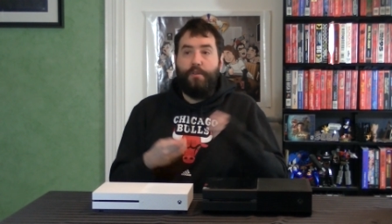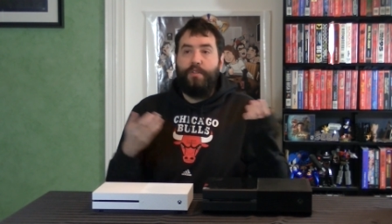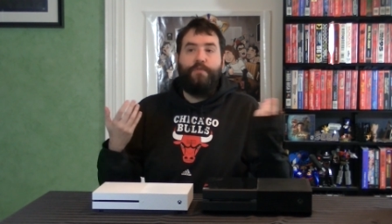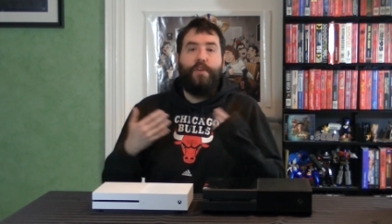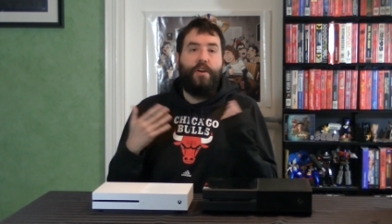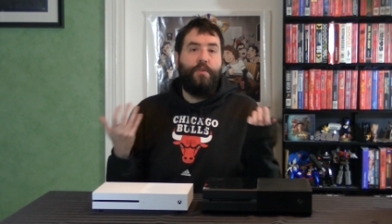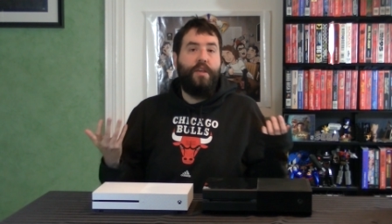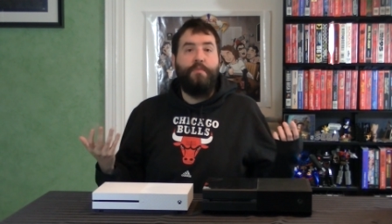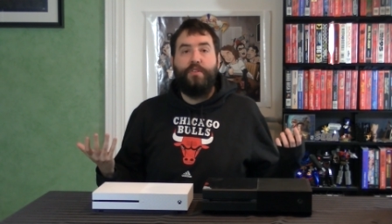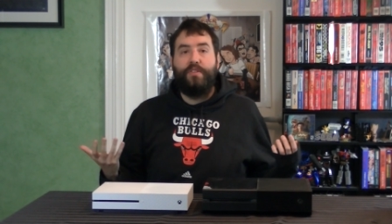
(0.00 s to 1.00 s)
far and away
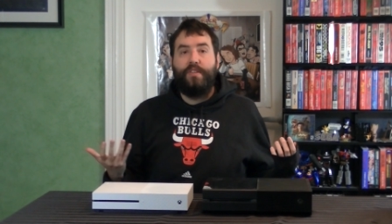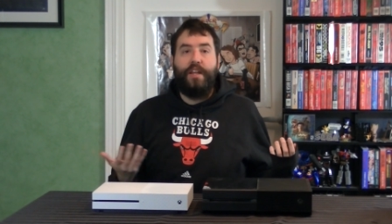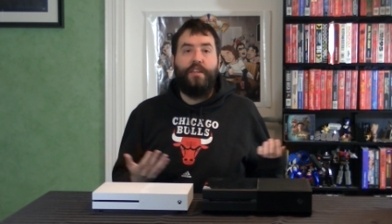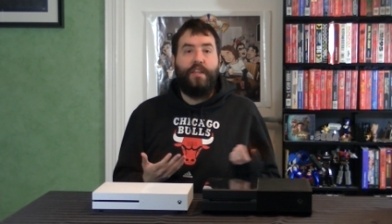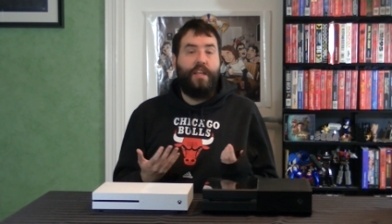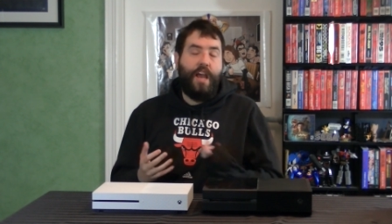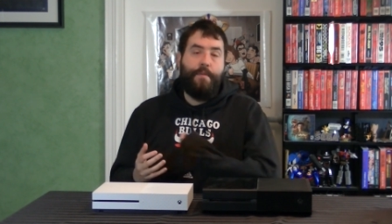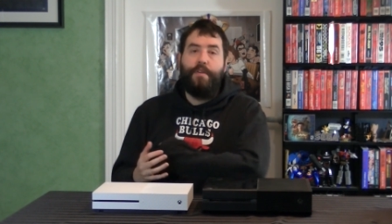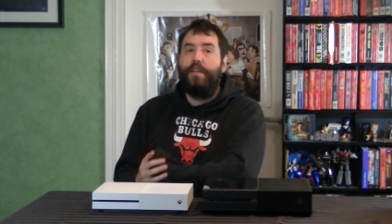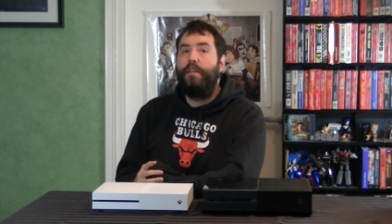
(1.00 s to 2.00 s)
the most exciting thing that
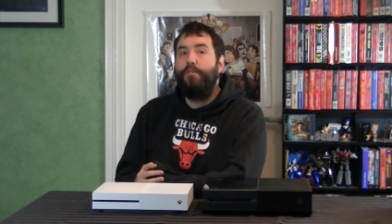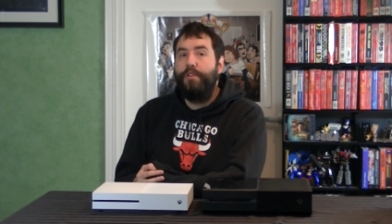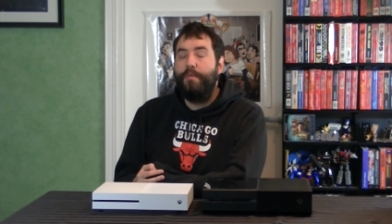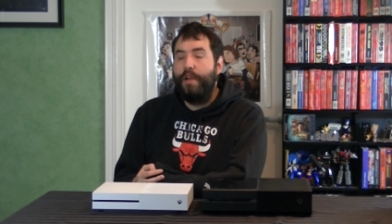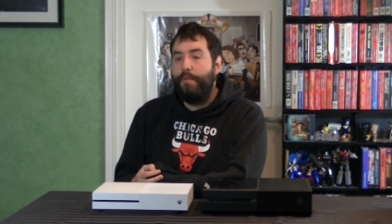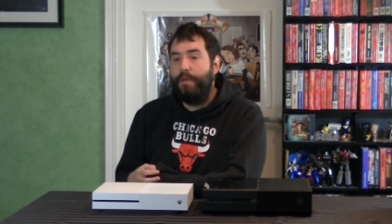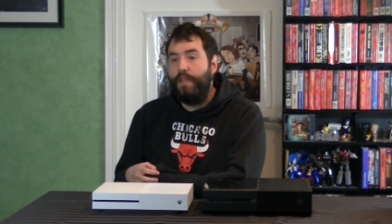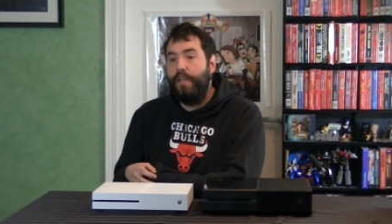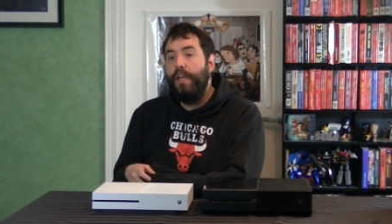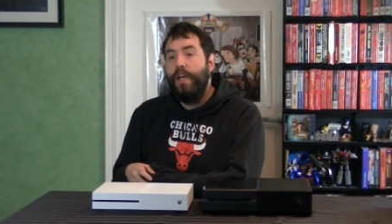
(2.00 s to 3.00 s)
happened at E3, in my
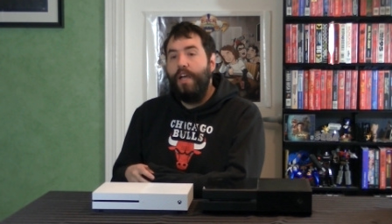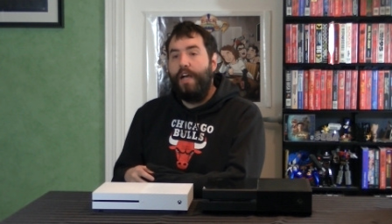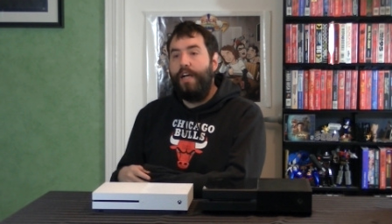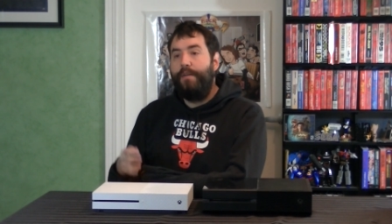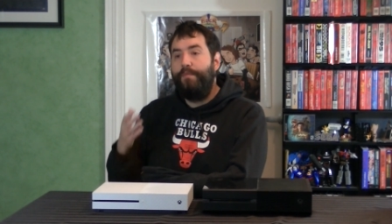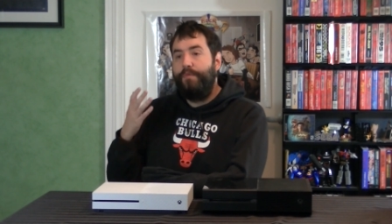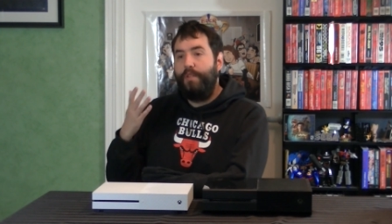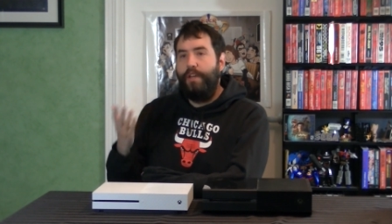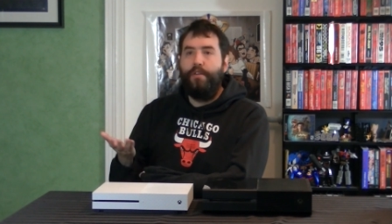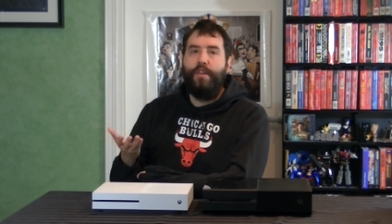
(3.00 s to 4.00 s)
opinion.
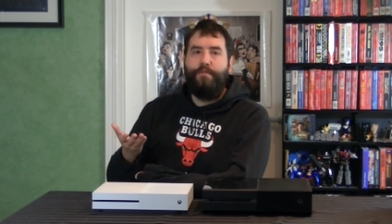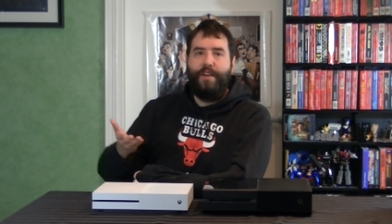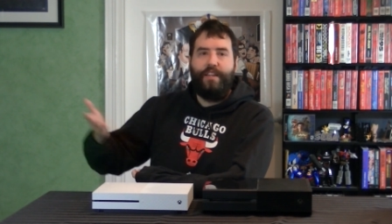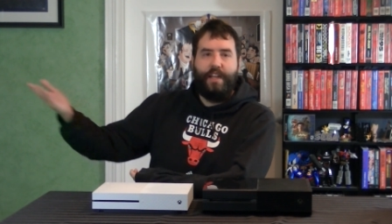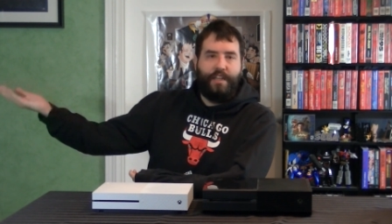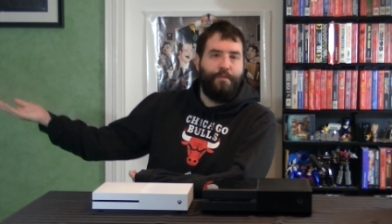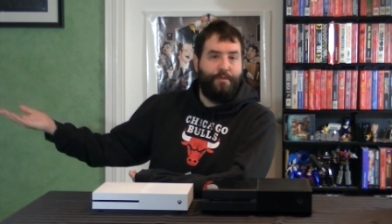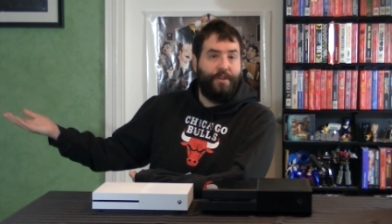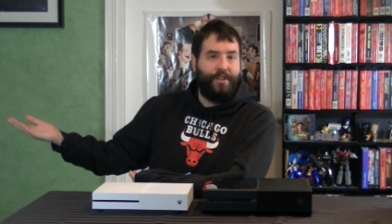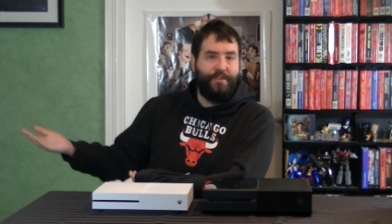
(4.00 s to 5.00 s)
Other than the fact that I got to be
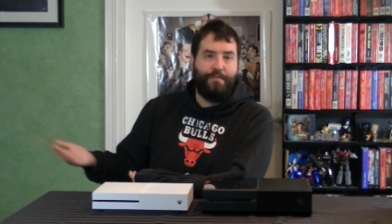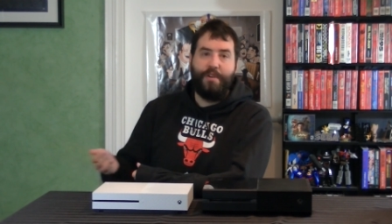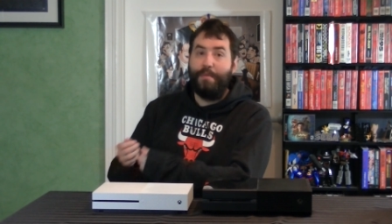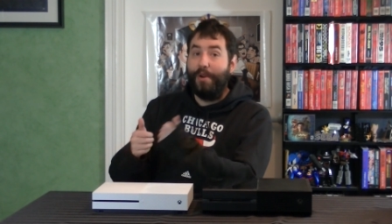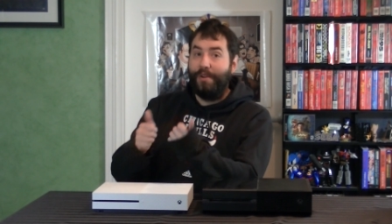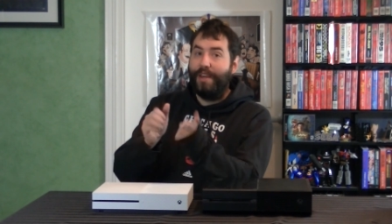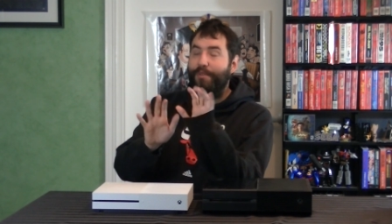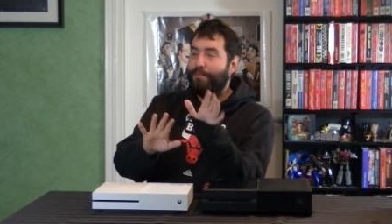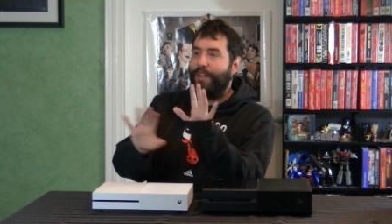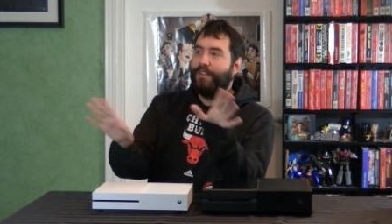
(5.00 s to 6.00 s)
really close to Miyamoto,
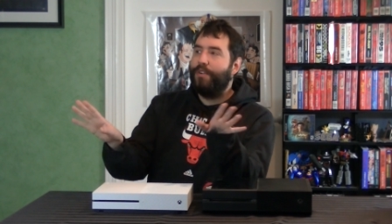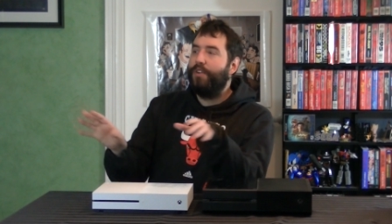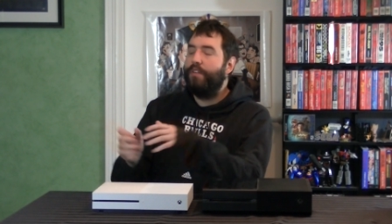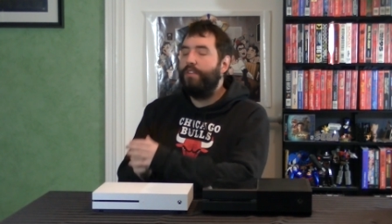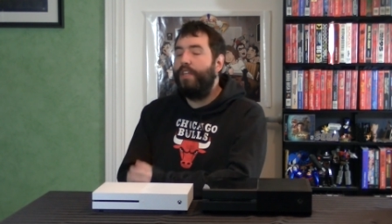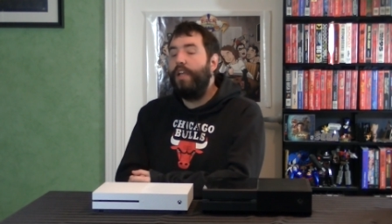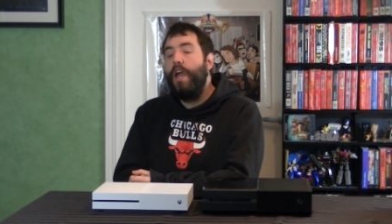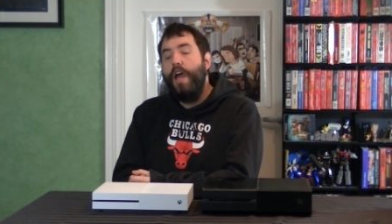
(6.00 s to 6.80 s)
that's a totally different thing.